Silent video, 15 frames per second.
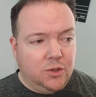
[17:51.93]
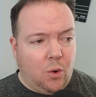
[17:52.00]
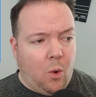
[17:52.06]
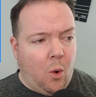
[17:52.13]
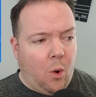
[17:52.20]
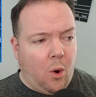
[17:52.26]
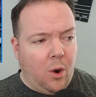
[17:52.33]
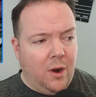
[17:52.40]

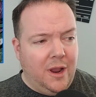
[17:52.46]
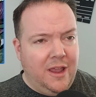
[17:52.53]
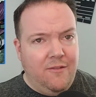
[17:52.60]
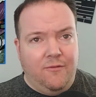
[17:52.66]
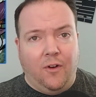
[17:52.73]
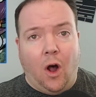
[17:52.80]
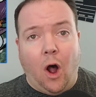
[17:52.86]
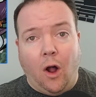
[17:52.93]
or
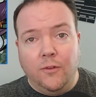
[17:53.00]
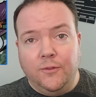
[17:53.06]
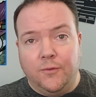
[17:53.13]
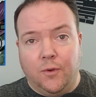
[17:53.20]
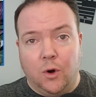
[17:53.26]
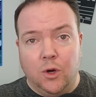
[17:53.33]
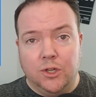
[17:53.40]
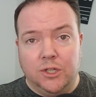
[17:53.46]
evolved
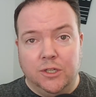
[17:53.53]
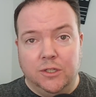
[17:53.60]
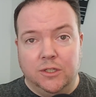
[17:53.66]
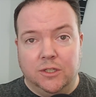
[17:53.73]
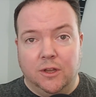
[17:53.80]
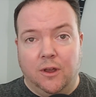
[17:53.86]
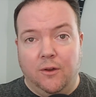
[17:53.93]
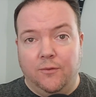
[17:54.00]
versions
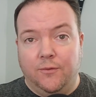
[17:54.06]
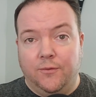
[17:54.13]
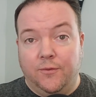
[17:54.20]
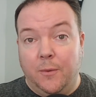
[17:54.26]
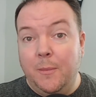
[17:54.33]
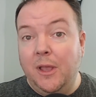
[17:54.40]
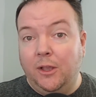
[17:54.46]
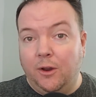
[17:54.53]
of
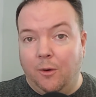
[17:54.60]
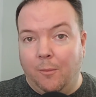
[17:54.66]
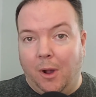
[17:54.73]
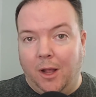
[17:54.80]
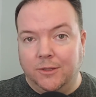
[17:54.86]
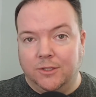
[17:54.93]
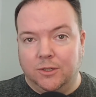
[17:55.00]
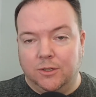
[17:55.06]
familiar
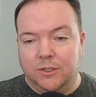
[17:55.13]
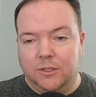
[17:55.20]
monsters